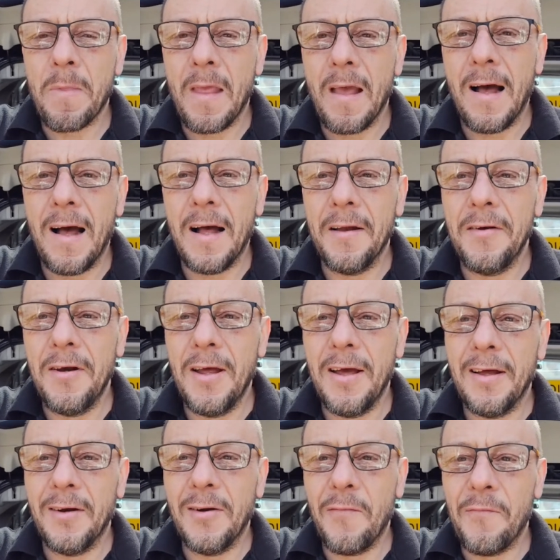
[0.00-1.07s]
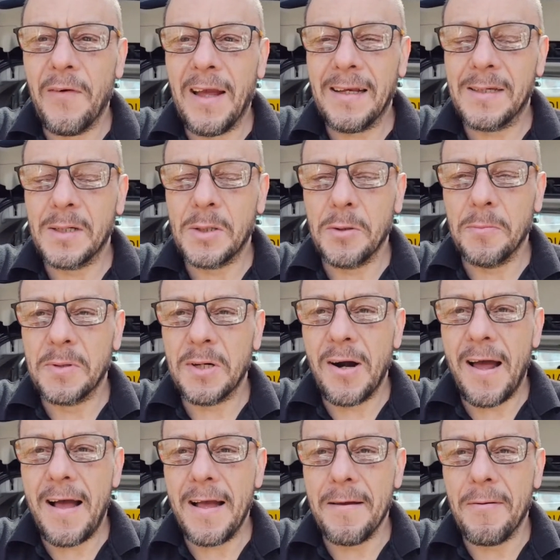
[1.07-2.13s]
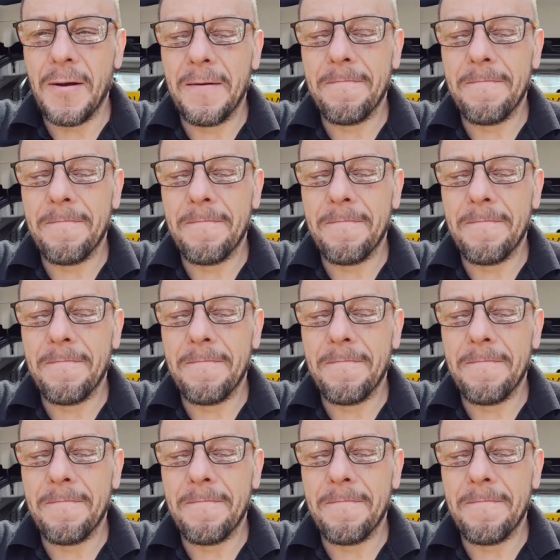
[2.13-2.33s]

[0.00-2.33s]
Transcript: and uh, don't forget to subscribe